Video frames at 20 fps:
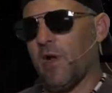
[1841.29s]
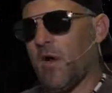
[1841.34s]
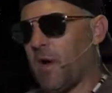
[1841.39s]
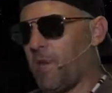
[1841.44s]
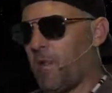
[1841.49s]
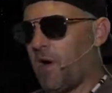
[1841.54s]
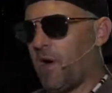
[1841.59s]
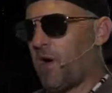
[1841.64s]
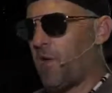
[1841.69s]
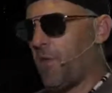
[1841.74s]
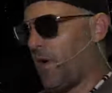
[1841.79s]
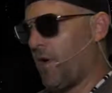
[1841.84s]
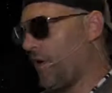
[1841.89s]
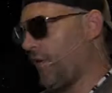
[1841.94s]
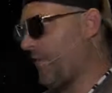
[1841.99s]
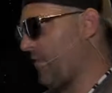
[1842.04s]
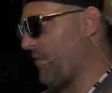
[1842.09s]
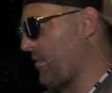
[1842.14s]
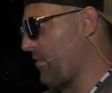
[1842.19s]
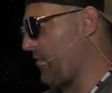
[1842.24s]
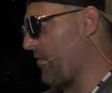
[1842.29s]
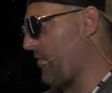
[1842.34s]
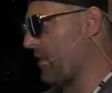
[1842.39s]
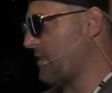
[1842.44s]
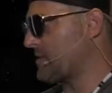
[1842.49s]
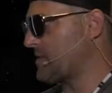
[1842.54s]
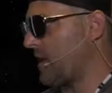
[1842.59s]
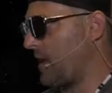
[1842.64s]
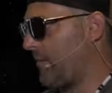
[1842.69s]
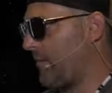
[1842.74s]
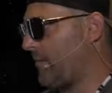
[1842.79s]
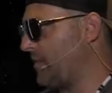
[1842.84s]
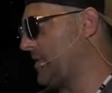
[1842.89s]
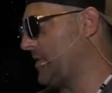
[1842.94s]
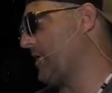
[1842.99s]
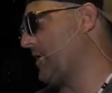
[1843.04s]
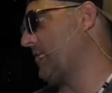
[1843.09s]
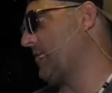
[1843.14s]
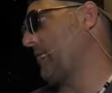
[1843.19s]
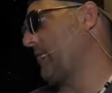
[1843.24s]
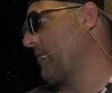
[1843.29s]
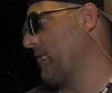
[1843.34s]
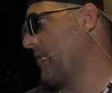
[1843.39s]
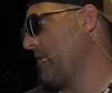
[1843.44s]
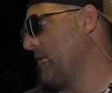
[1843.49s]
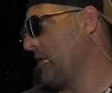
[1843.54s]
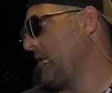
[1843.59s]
Among a few other things I'll put together.